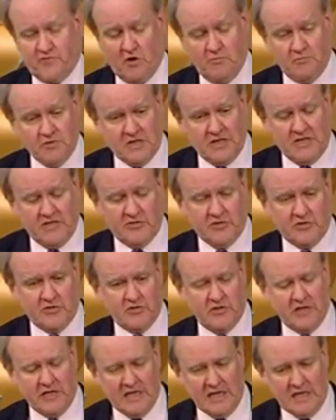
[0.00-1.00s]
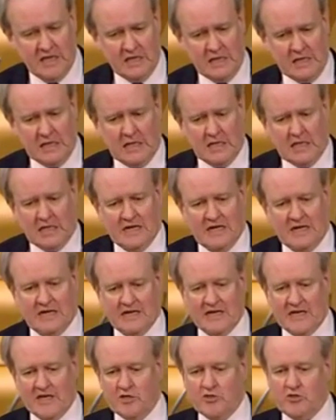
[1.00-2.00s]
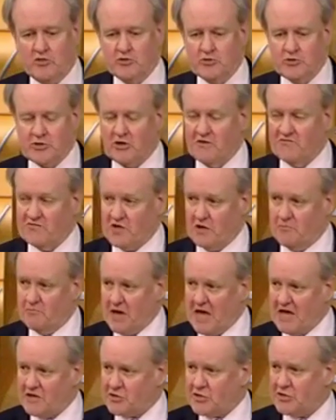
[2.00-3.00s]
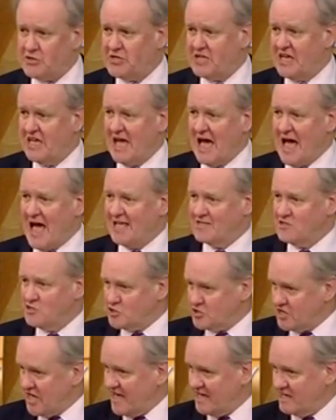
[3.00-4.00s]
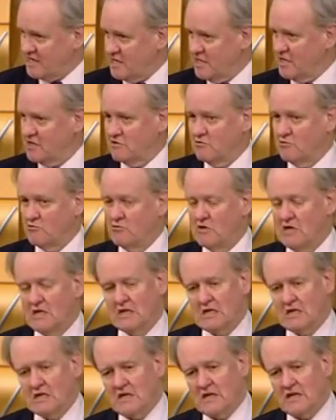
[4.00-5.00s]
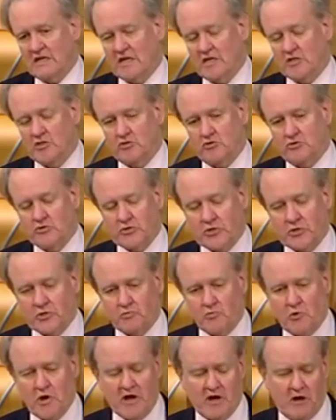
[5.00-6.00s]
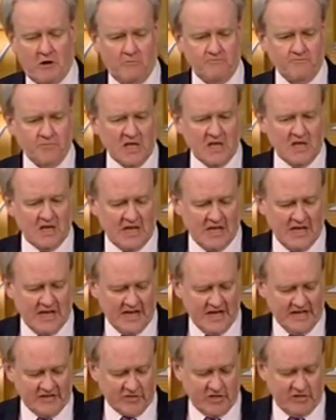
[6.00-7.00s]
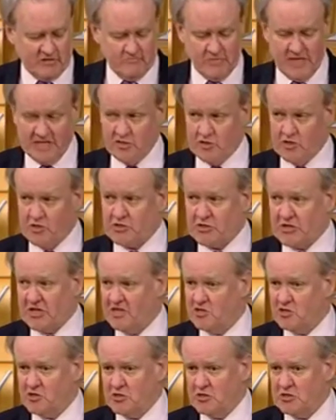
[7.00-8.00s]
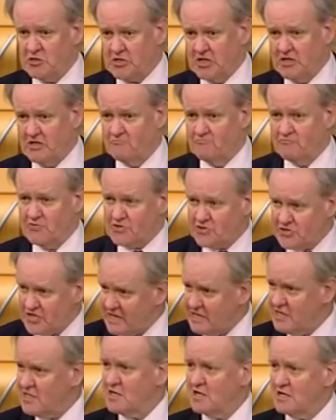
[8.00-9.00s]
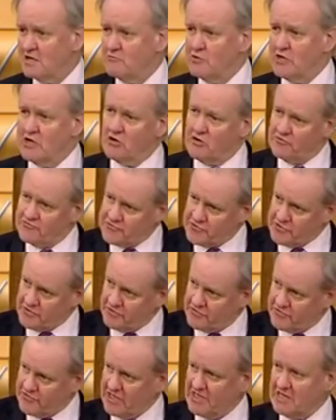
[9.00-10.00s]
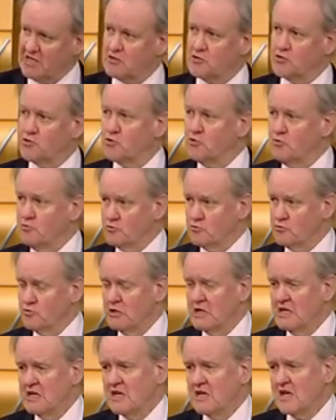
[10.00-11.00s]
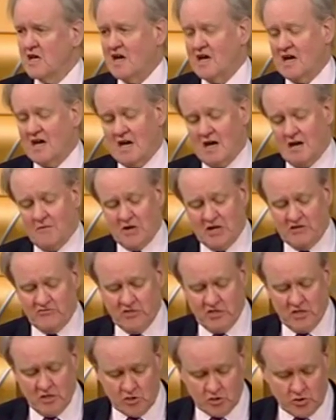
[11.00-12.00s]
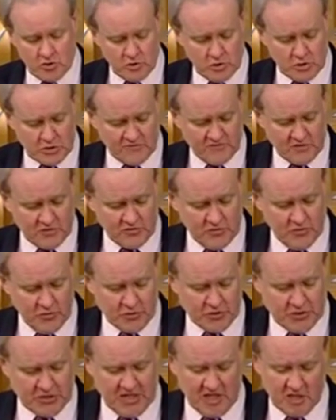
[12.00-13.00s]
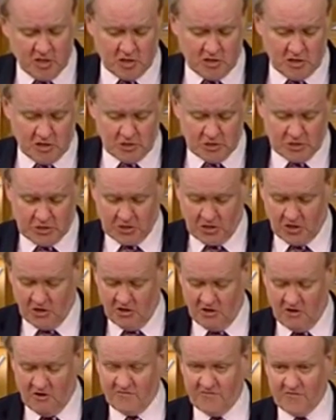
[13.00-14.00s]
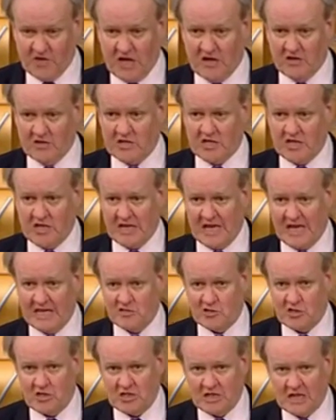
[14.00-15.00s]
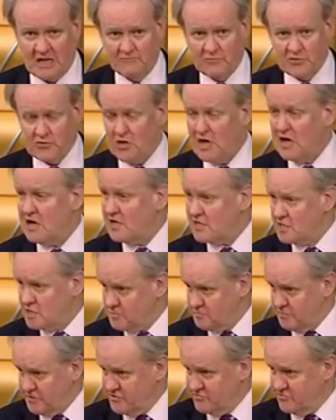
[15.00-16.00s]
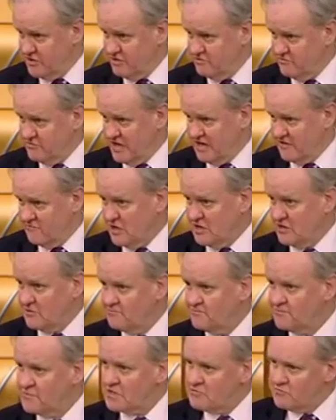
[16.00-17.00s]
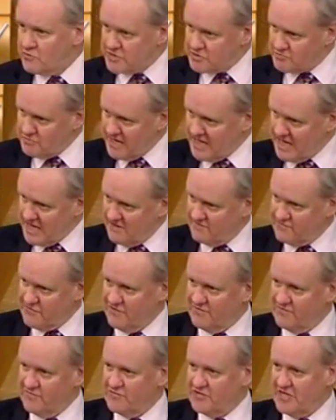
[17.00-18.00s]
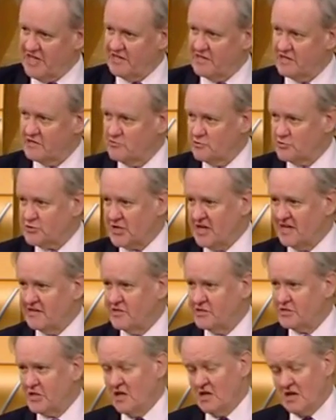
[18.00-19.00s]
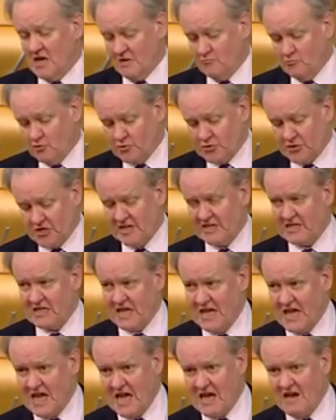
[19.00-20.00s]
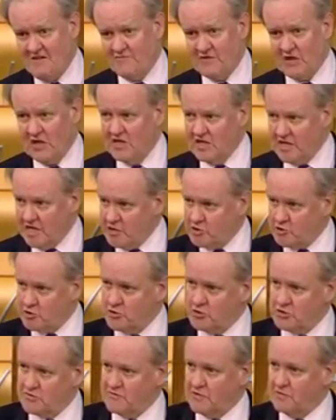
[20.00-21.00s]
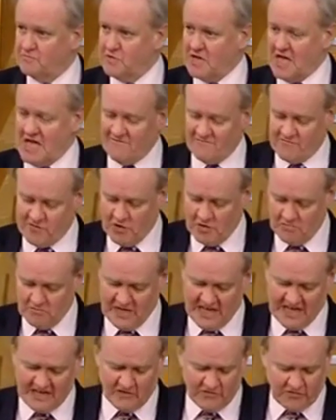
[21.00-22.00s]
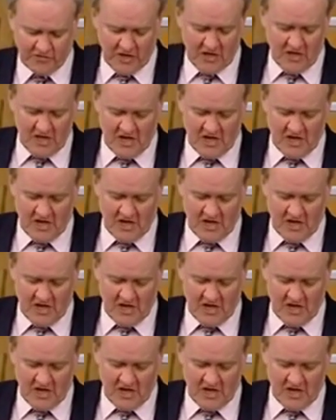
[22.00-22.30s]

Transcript: properly to the issues of capacity and technical issues as well at our major stations, and in particular we ought to think too about the issues for those stations of connecting them to a high-speed rail network, which may have different technical standards and will certainly have issues for platform length